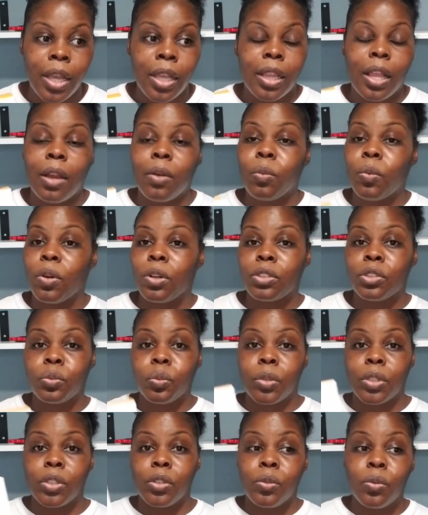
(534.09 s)
that works
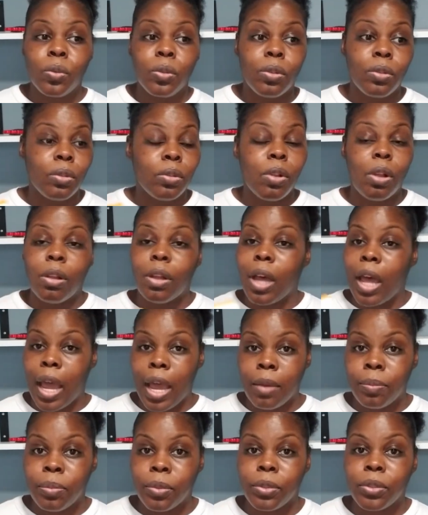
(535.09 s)
with Google or
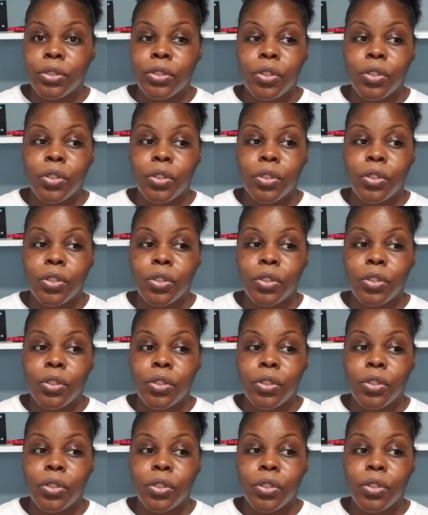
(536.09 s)
Apple.